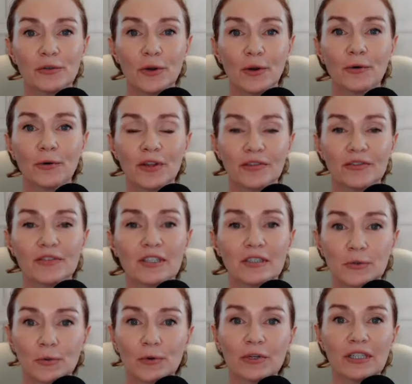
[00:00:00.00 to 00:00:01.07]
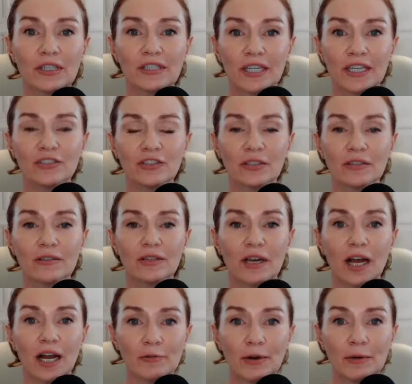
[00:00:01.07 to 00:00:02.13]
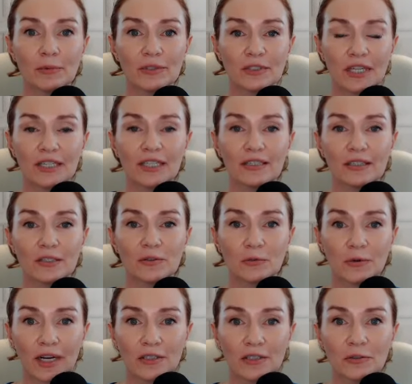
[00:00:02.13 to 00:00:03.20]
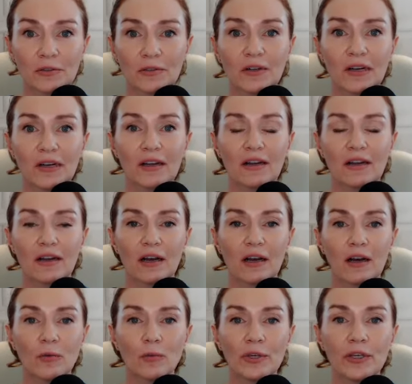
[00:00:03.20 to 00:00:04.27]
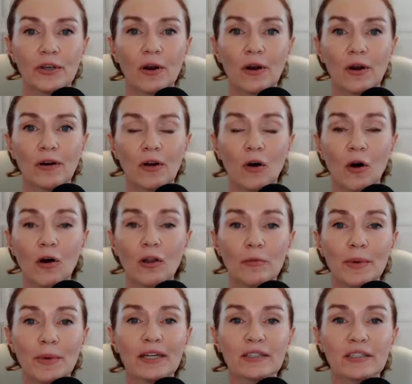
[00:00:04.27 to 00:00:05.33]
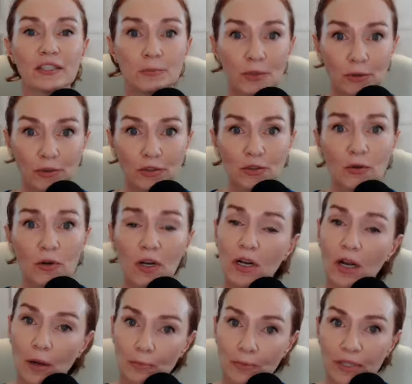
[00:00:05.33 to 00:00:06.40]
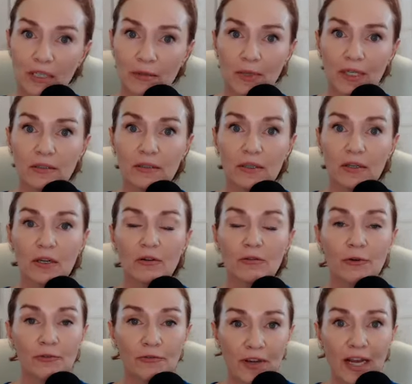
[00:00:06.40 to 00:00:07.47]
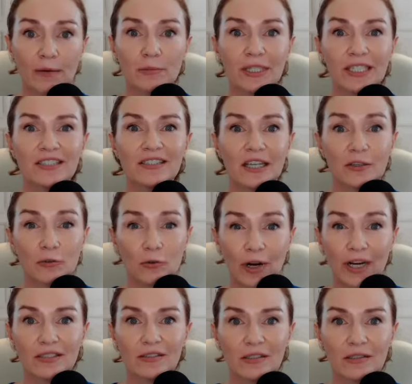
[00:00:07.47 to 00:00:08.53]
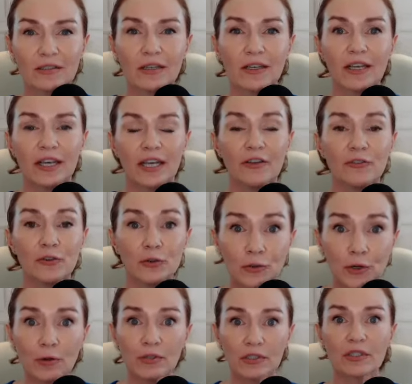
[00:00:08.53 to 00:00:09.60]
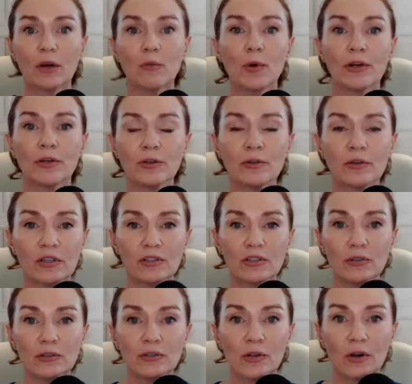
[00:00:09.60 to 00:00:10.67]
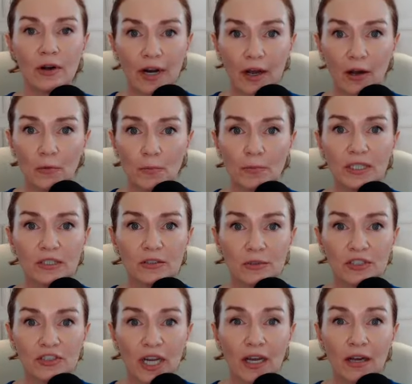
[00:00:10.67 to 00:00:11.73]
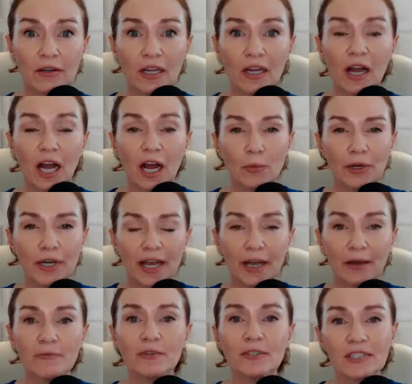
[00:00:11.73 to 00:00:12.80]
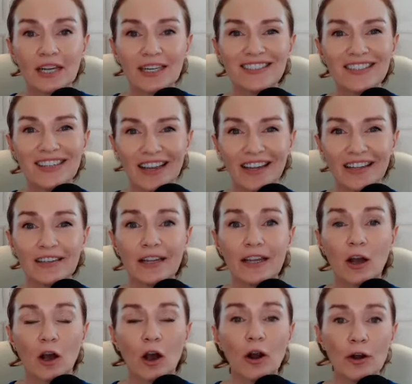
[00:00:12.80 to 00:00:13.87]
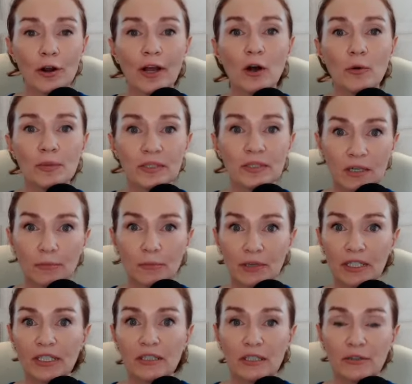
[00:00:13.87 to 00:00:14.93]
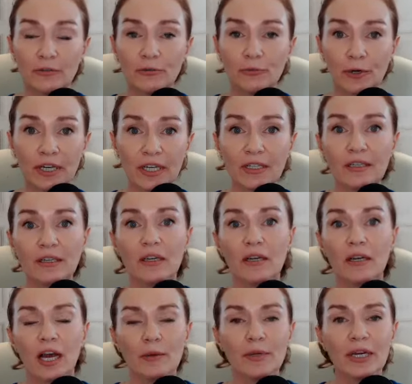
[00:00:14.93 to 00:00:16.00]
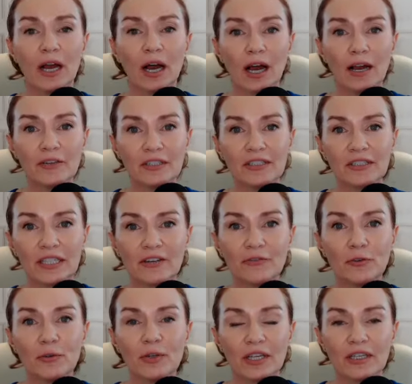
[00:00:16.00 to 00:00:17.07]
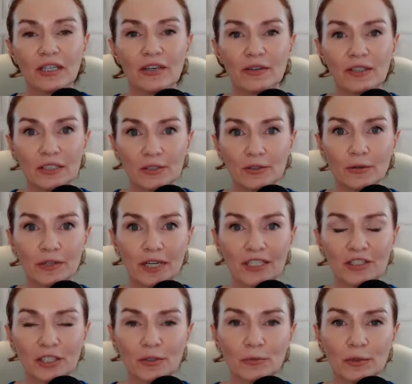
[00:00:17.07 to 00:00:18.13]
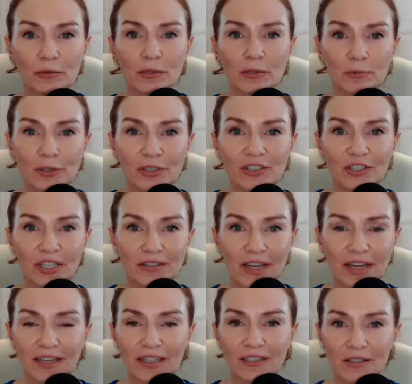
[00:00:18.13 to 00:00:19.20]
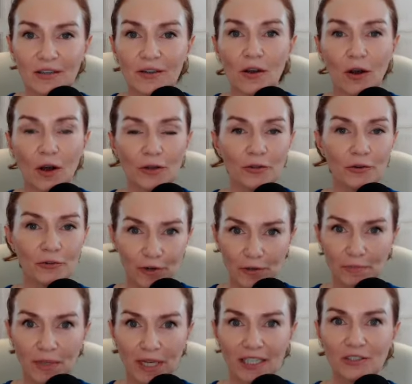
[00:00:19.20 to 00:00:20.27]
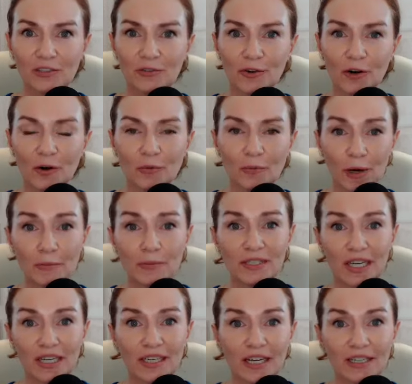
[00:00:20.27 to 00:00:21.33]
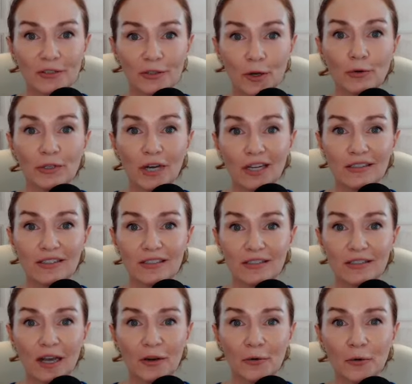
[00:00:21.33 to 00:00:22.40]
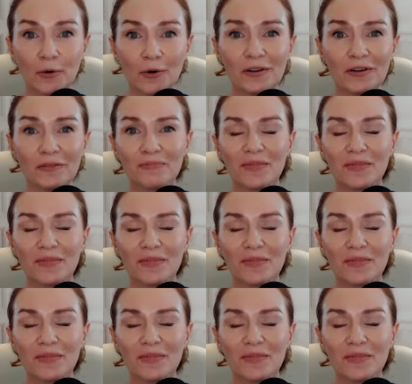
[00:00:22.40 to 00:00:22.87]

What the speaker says: know that this organization that I represent as the director, we are all about spiritual accompaniment for families in crisis. If you know someone who could use our help, please reach out. I want to emphasize again, our help is completely free. I mean, obviously, if you can give us a donation, we would appreciate that. It's on the front page of our website at nonatus.org.